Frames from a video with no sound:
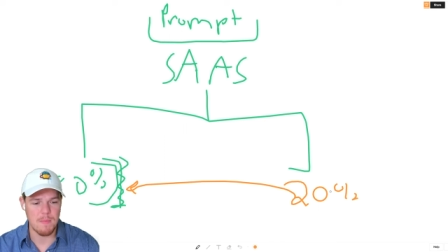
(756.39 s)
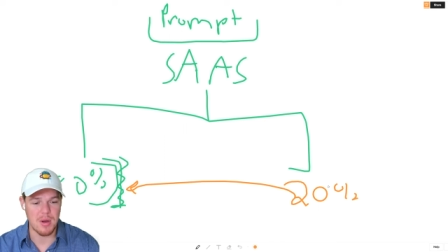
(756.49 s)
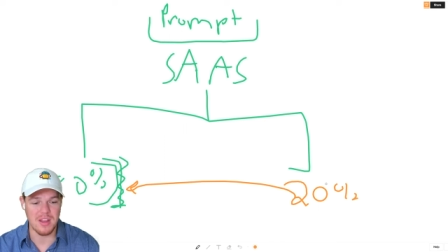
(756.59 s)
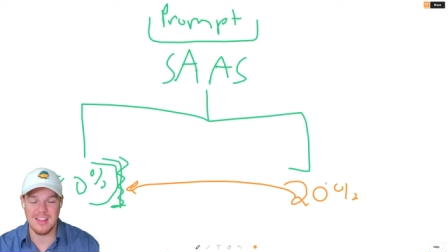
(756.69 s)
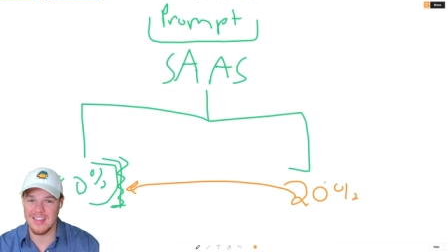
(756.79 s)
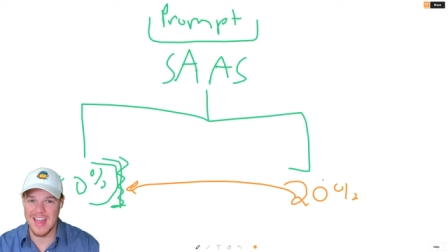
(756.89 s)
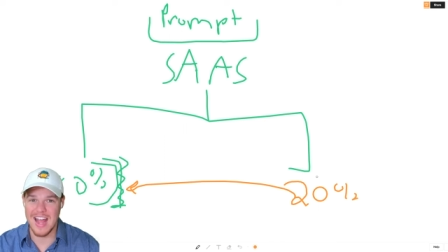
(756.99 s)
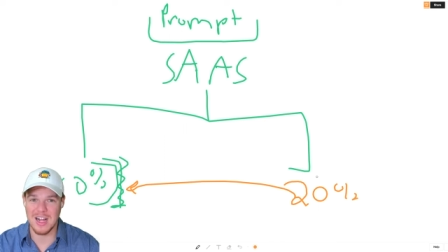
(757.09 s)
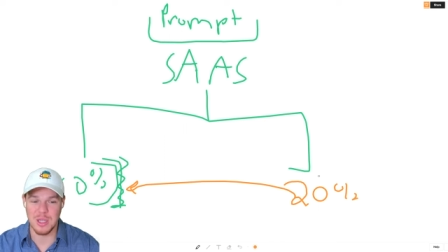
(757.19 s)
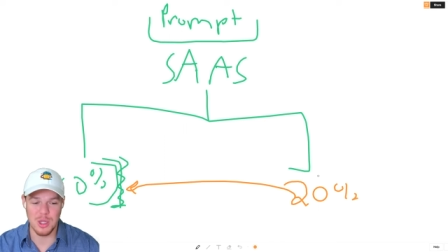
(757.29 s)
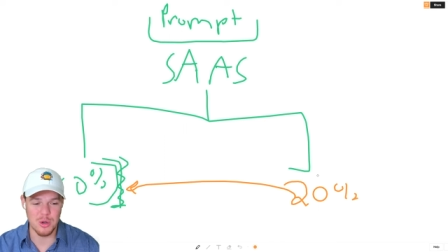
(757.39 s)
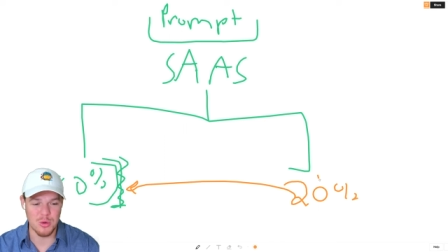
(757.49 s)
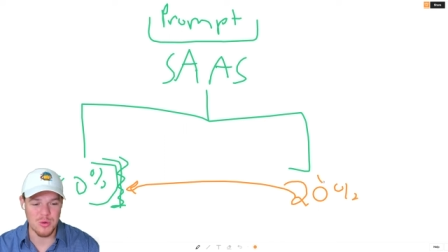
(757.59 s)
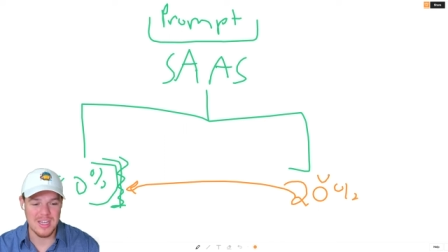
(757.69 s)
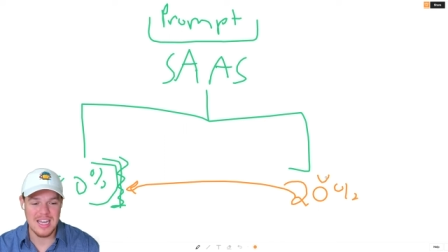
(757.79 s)
But that
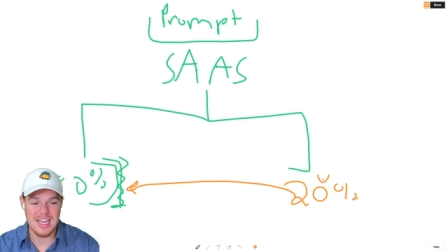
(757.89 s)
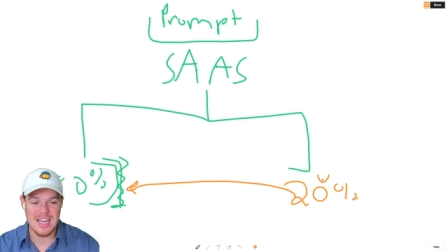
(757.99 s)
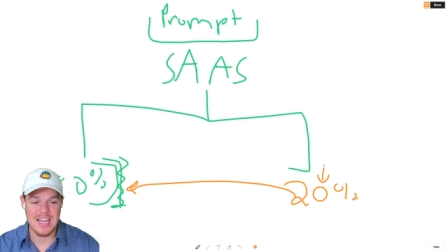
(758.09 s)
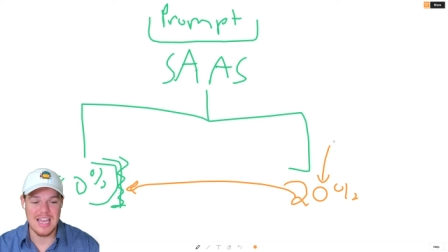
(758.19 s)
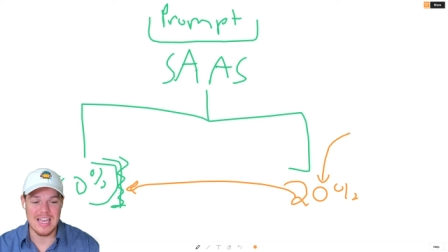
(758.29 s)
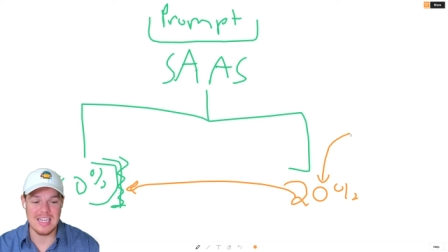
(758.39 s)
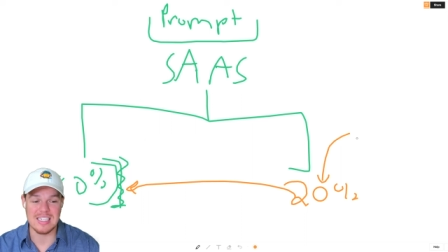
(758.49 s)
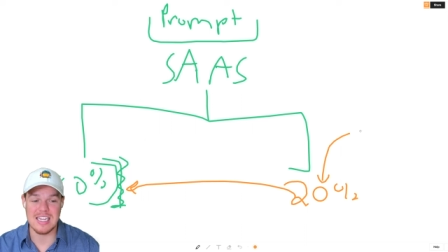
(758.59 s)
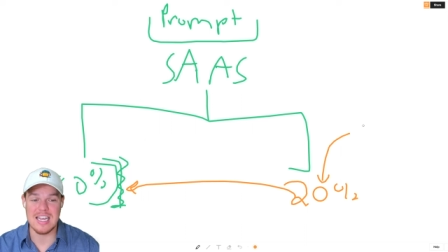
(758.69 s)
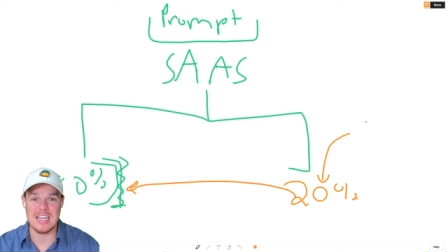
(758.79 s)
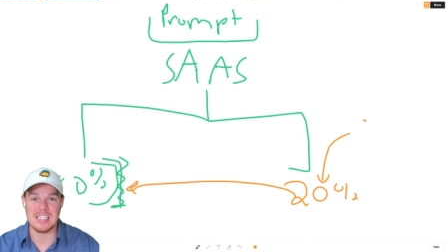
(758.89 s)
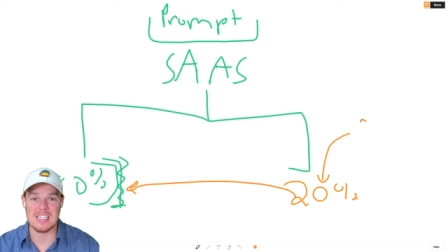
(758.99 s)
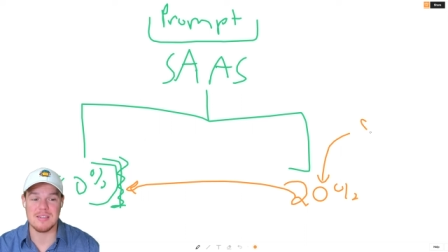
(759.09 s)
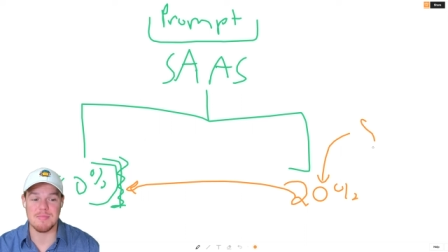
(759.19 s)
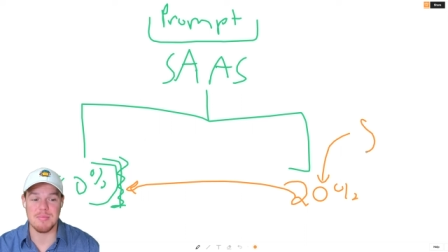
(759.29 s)
glue is
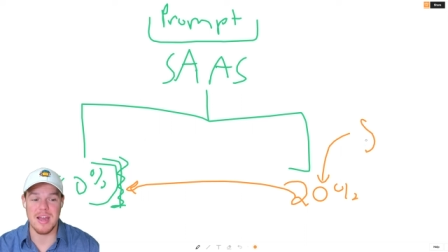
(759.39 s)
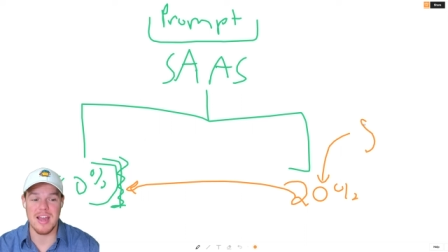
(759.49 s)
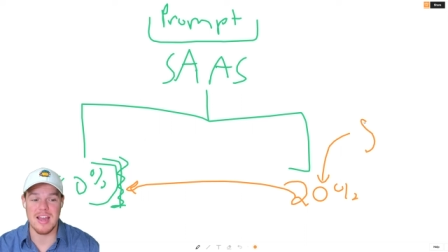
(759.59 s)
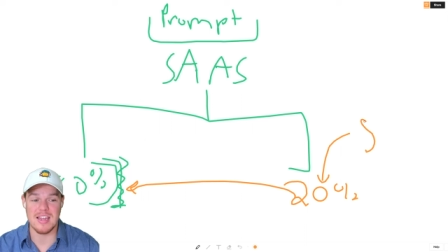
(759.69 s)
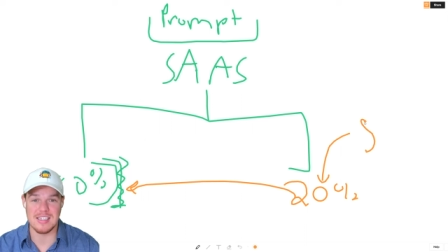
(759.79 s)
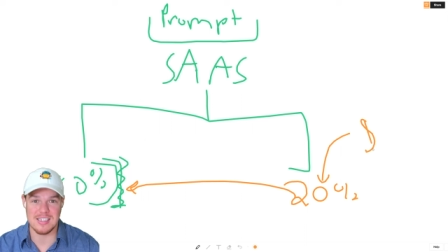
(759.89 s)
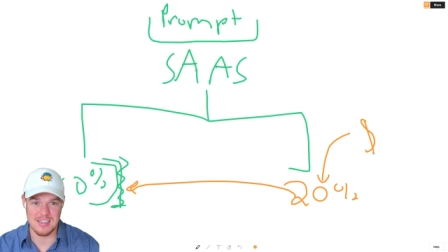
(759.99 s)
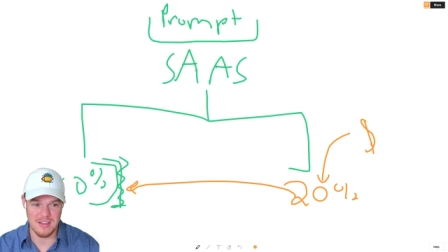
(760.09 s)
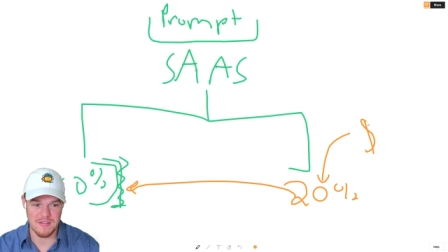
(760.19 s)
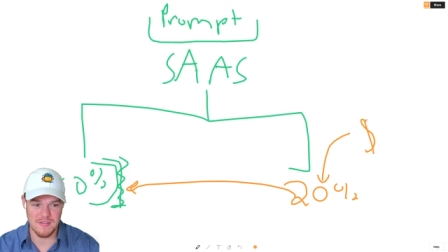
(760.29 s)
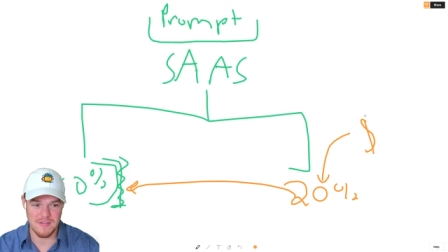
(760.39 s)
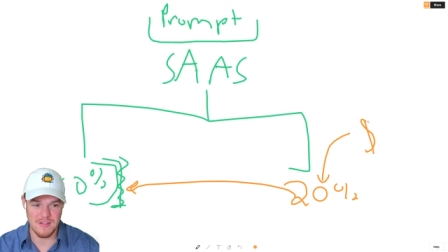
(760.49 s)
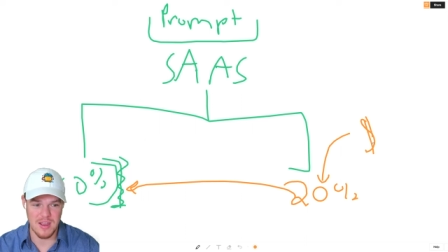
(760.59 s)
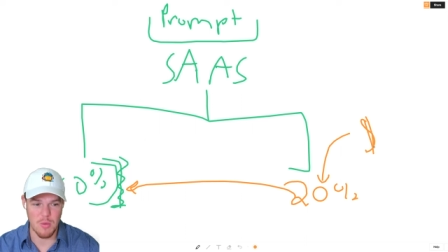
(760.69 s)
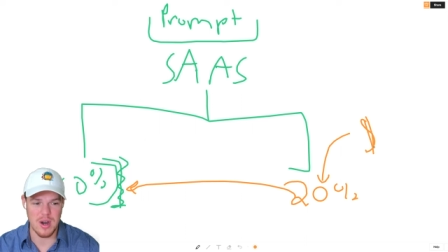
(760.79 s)
expensive.
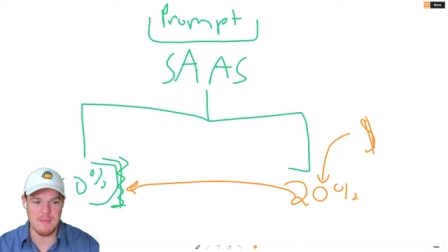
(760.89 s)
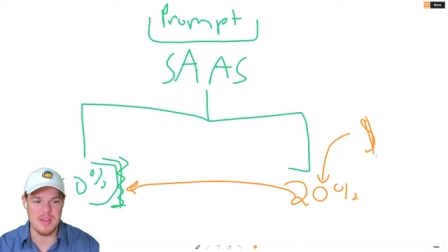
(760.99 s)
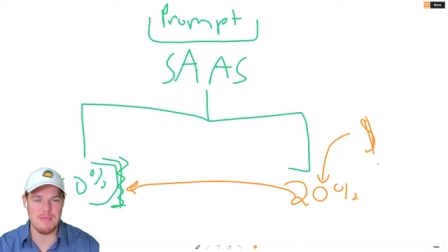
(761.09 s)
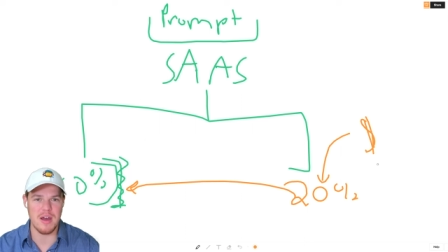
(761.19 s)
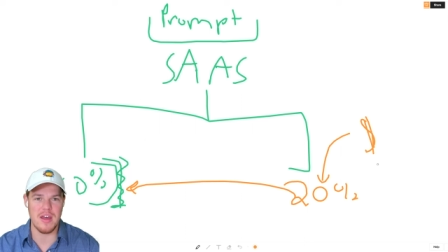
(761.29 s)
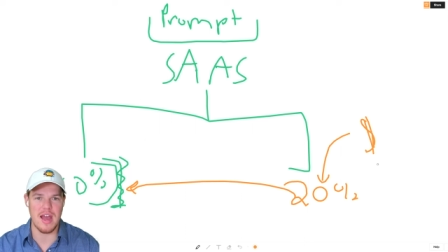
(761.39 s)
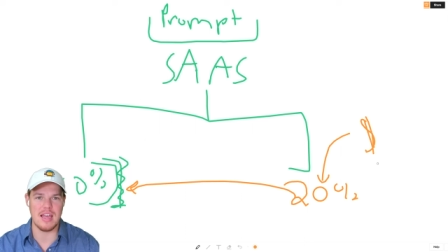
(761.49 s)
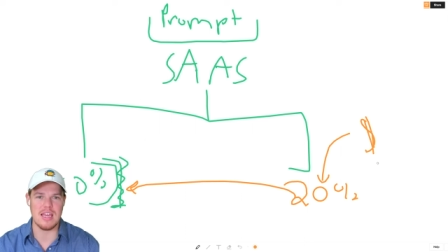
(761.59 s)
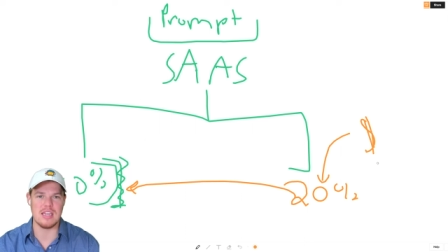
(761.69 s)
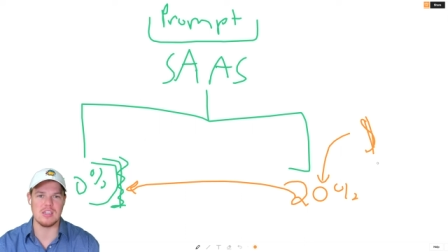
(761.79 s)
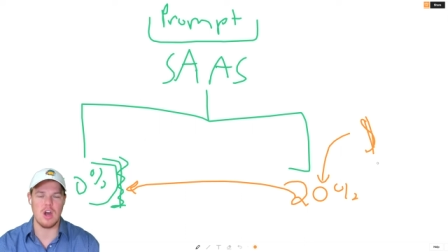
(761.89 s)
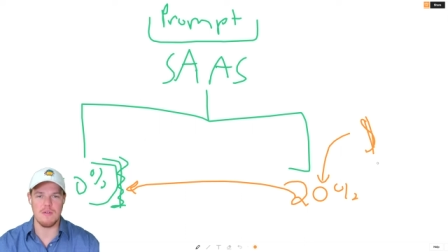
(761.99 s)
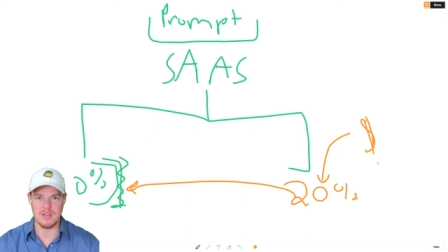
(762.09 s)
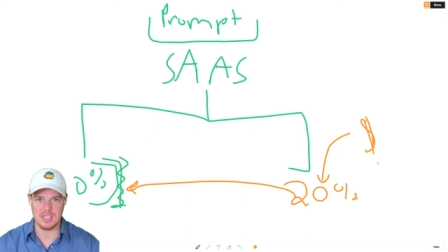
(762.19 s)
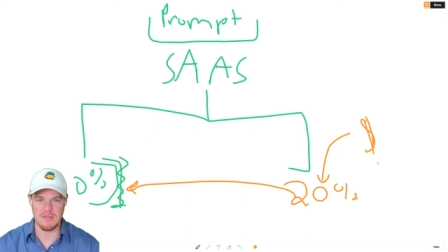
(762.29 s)
And what I mean by that is
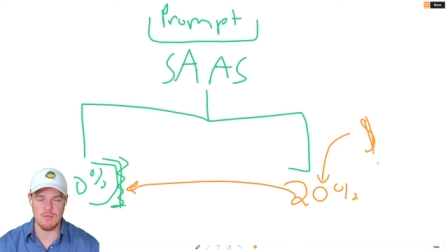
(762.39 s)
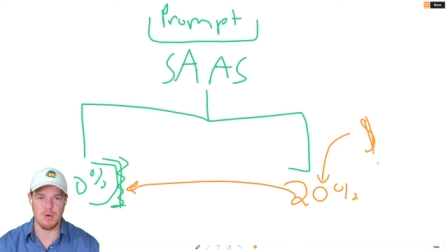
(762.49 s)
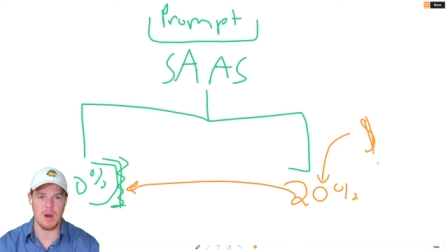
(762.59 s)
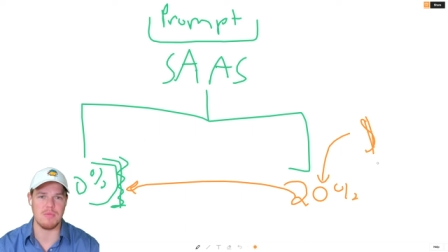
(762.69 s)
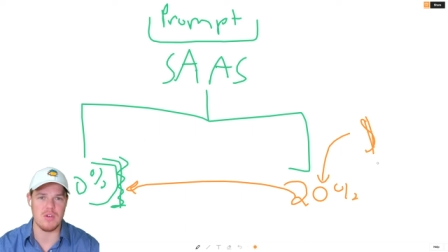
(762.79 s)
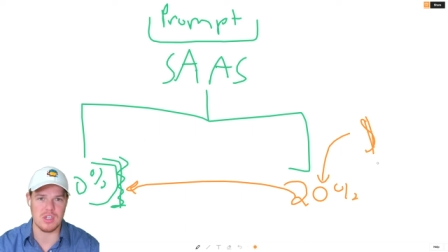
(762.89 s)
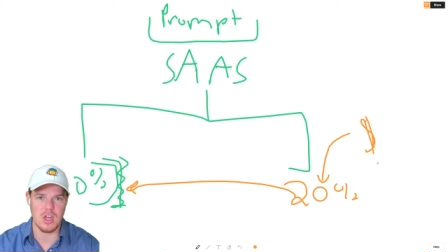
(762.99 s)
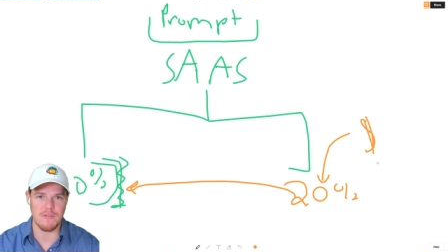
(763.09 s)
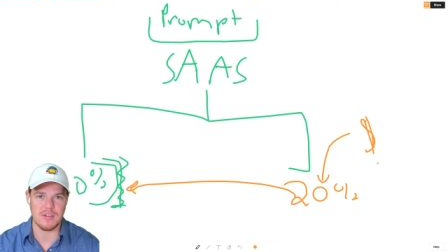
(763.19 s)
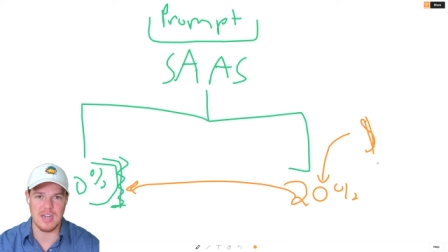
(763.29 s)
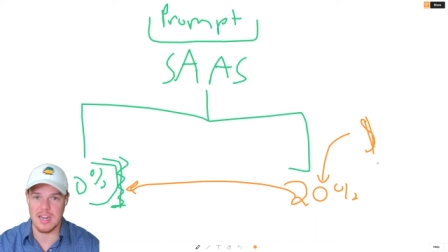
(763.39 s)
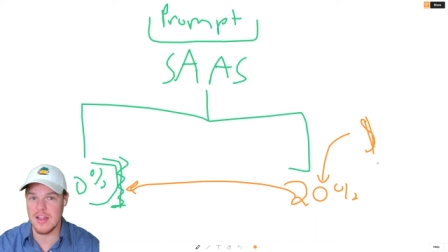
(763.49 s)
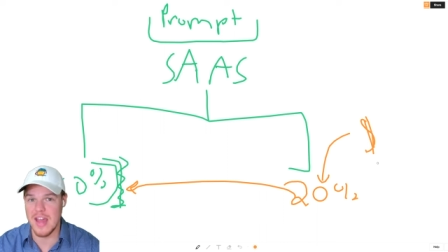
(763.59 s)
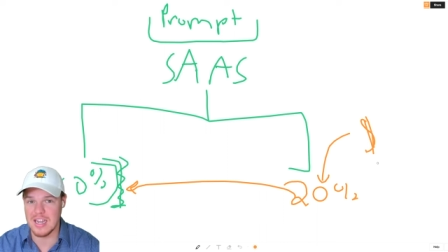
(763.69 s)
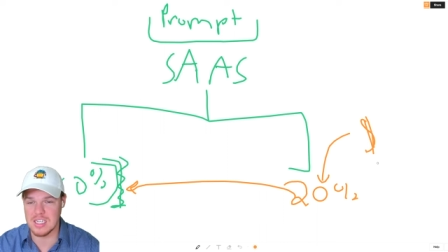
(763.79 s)
obviously if you prompt it yourself, it's not
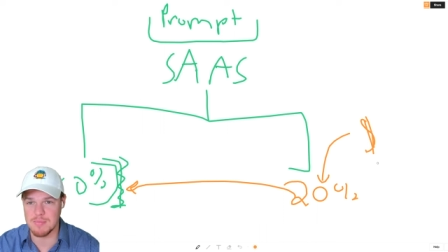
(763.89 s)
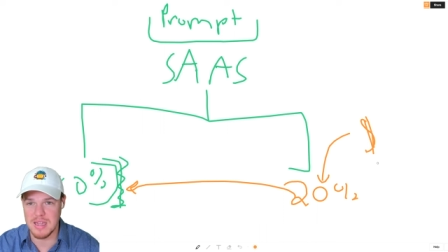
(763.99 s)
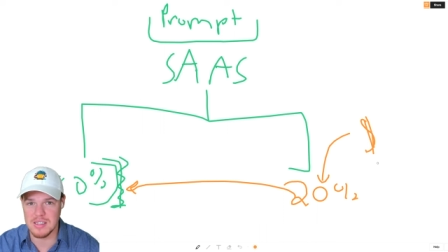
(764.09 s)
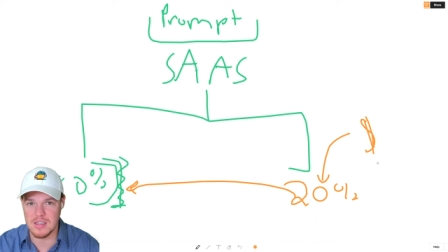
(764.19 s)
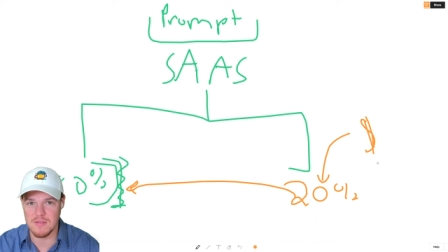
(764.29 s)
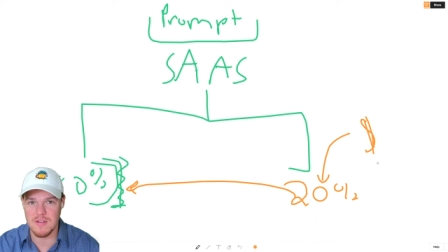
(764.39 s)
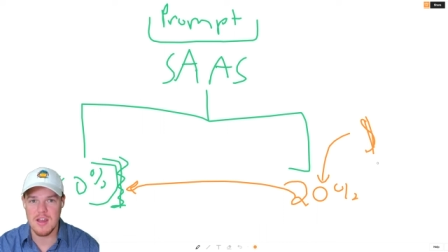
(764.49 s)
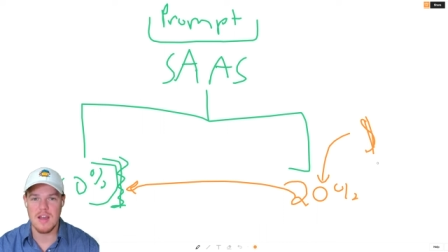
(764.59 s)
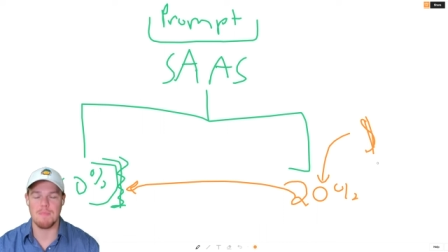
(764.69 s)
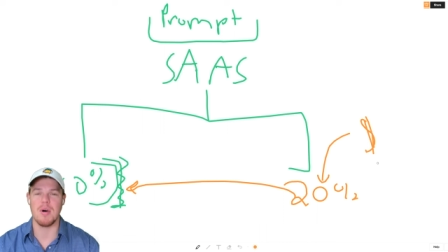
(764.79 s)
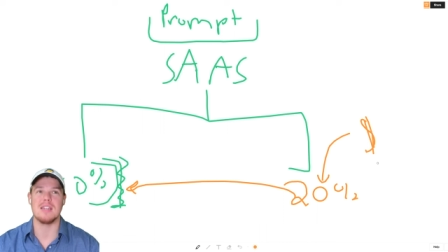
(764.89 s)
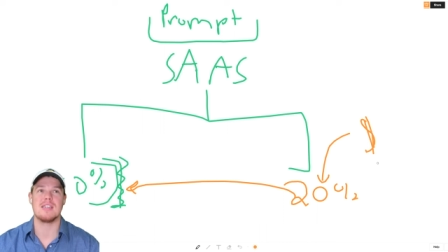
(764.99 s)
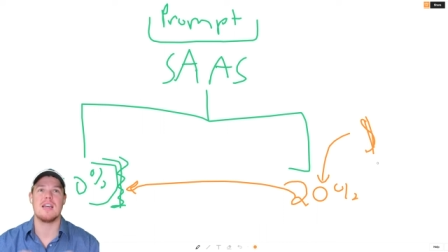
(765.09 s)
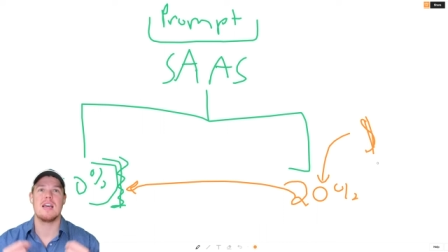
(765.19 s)
that expensive. But